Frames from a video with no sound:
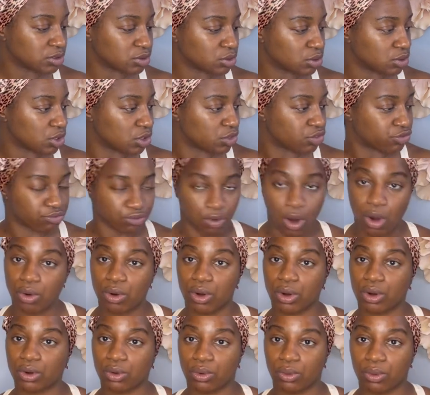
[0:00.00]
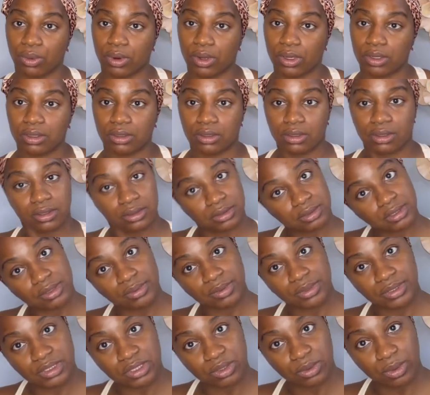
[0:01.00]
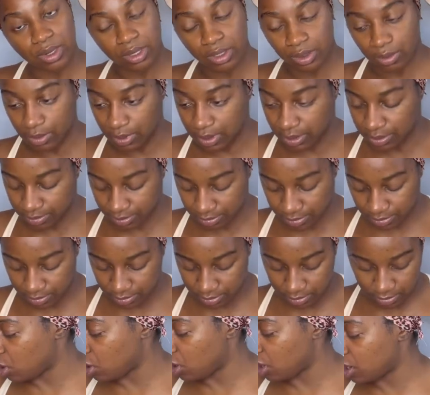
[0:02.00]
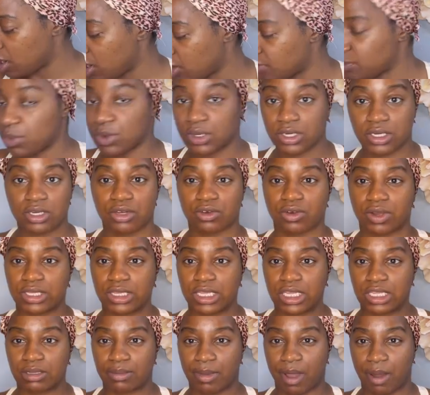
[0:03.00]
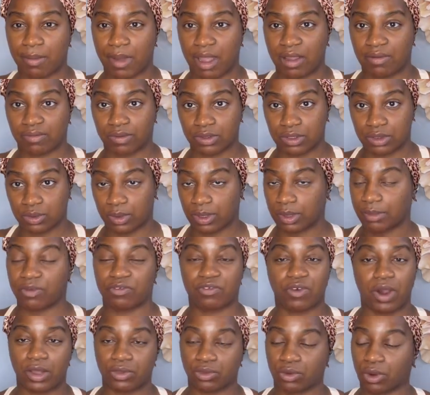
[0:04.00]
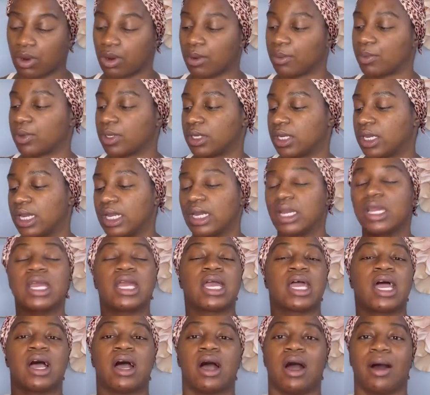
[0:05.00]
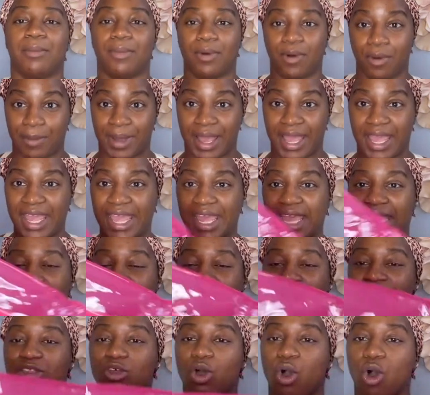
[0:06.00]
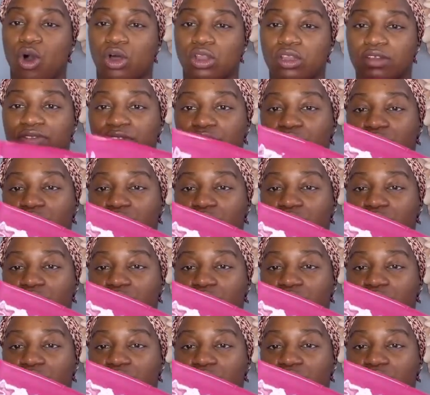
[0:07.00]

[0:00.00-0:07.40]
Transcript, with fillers: gonna throw her on and see what she's working with. Well, one of the great things about My First Wig, before I throw her up on the hair, up on my head, is all of the